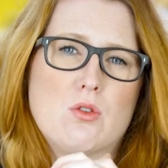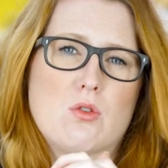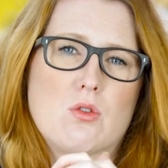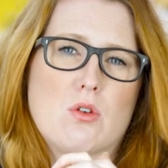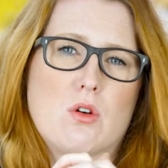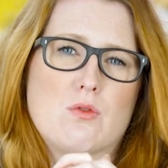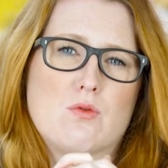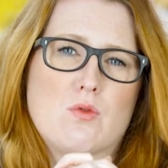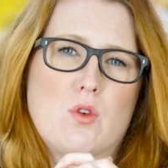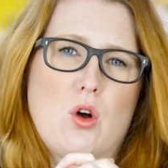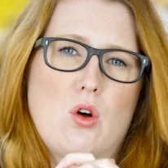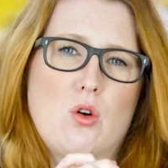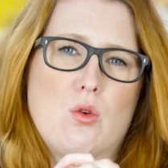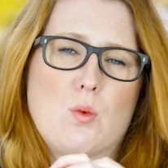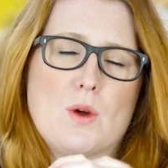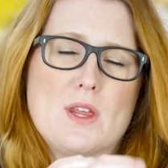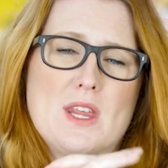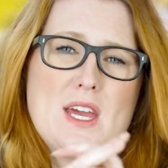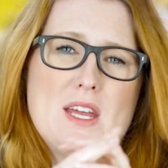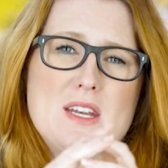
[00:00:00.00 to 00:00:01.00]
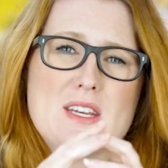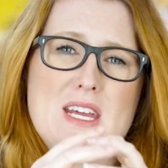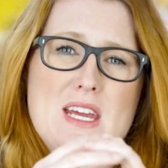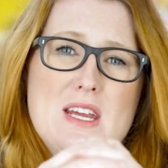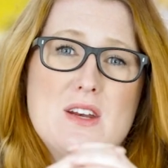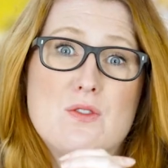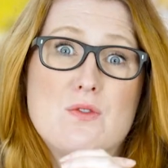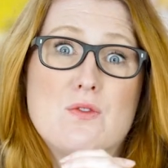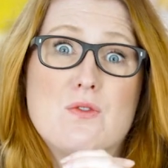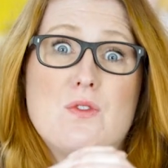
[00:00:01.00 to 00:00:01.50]
or a role where they
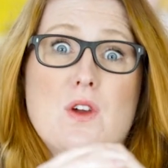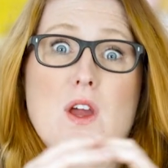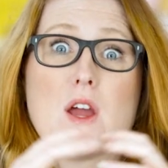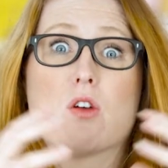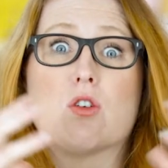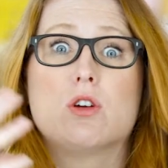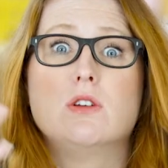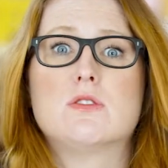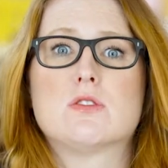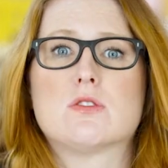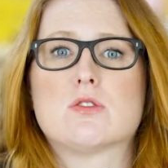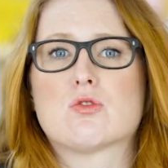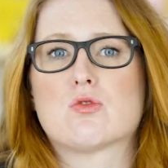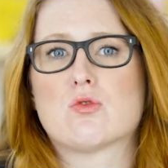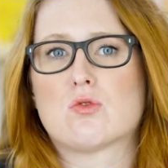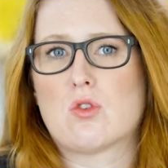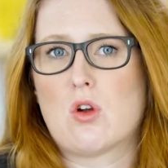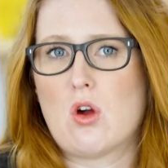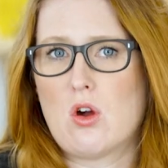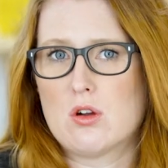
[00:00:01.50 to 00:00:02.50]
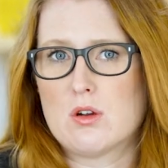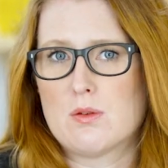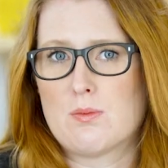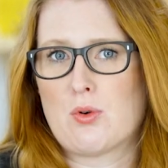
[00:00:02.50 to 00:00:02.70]
need a very strong